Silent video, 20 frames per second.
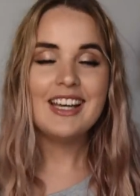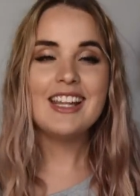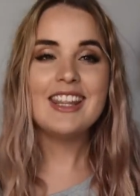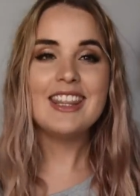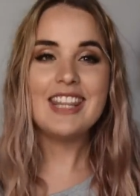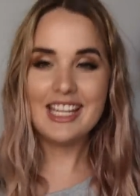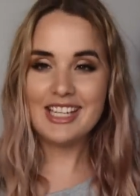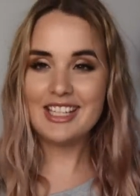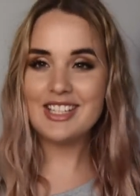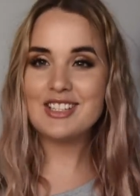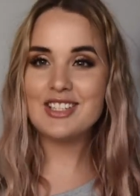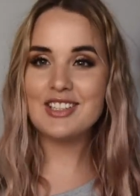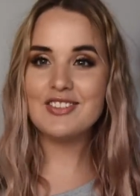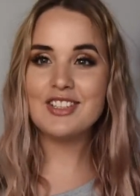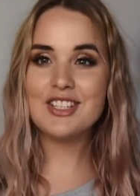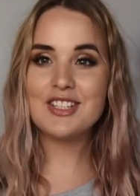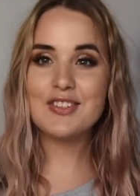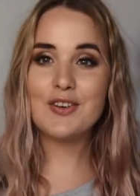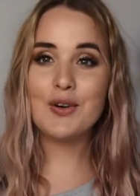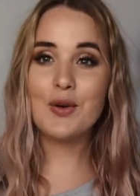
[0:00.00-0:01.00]
Thank you so
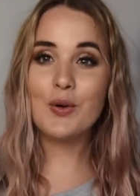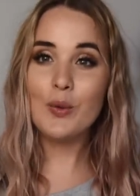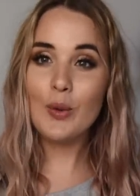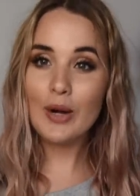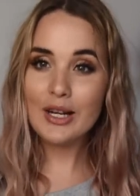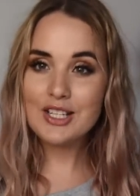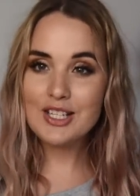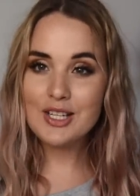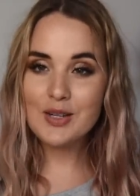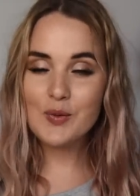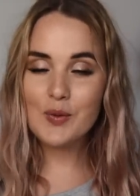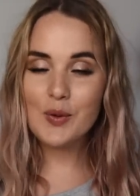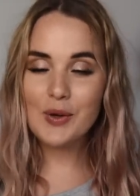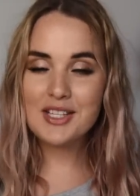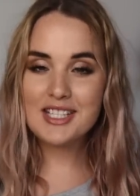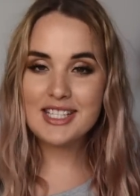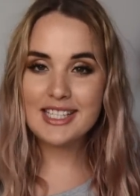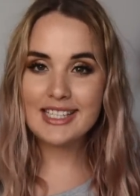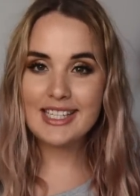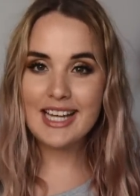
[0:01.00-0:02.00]
much for watching
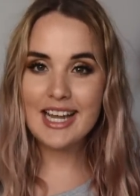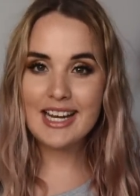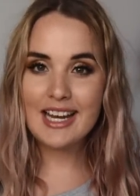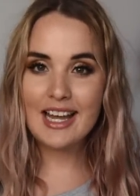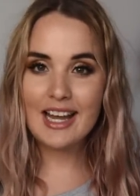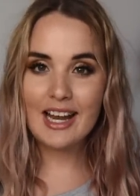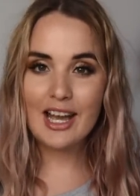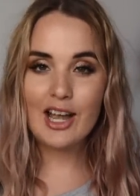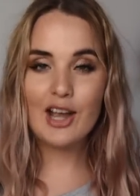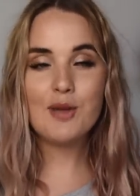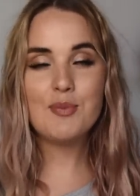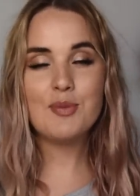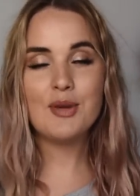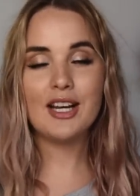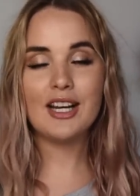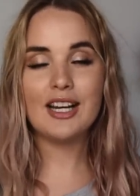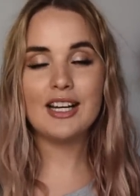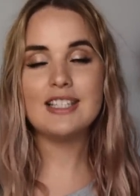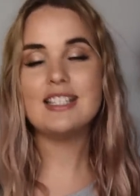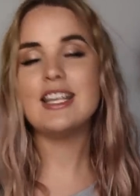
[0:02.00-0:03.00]
once again, and I hope you
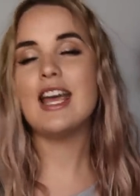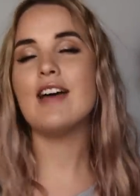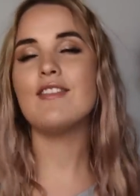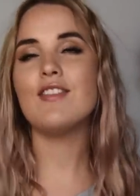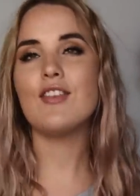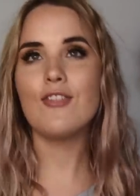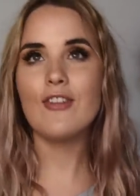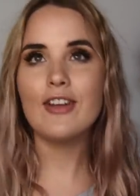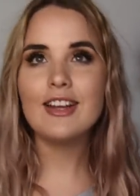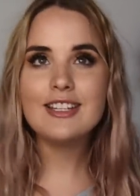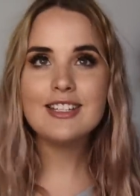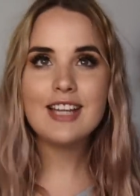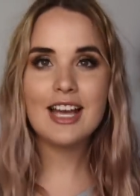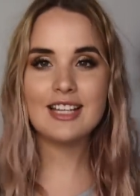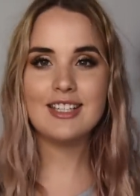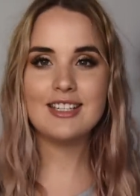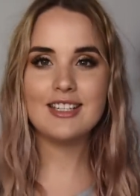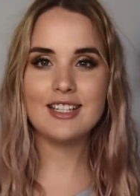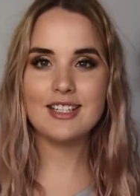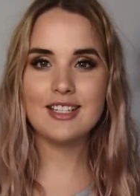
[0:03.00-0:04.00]
guys have a
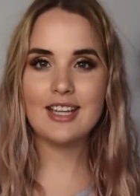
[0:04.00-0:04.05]
fantastic